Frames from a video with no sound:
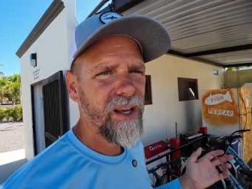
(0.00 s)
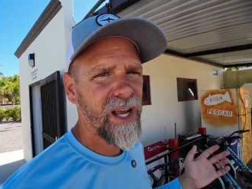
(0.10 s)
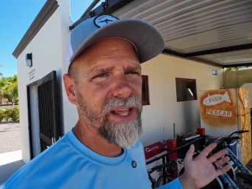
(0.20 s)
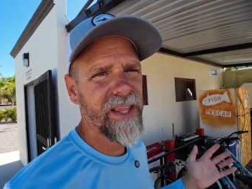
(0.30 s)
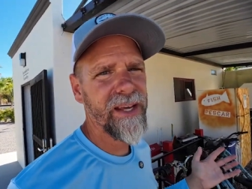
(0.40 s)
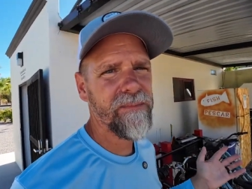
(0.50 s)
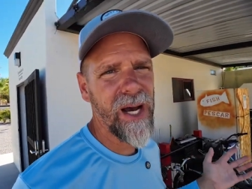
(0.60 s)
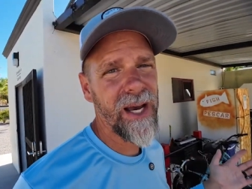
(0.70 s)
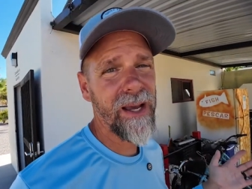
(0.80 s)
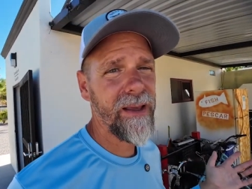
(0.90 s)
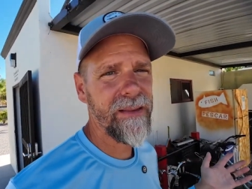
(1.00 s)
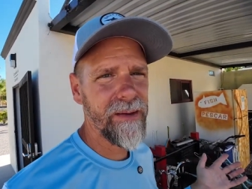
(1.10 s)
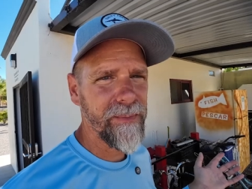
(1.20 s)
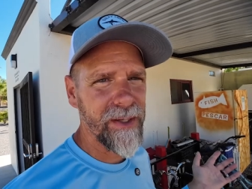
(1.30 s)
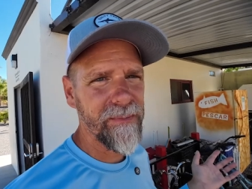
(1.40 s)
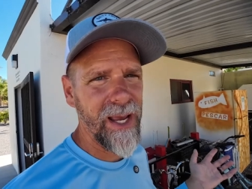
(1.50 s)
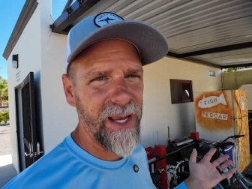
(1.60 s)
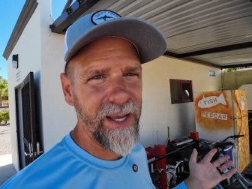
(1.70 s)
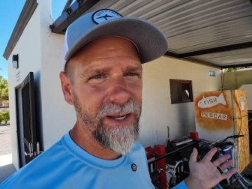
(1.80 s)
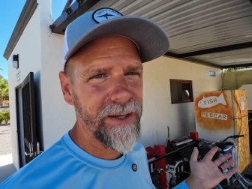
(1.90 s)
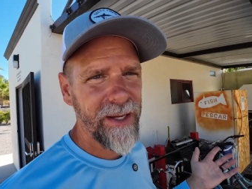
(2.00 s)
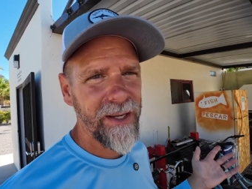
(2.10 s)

And then by the mid-May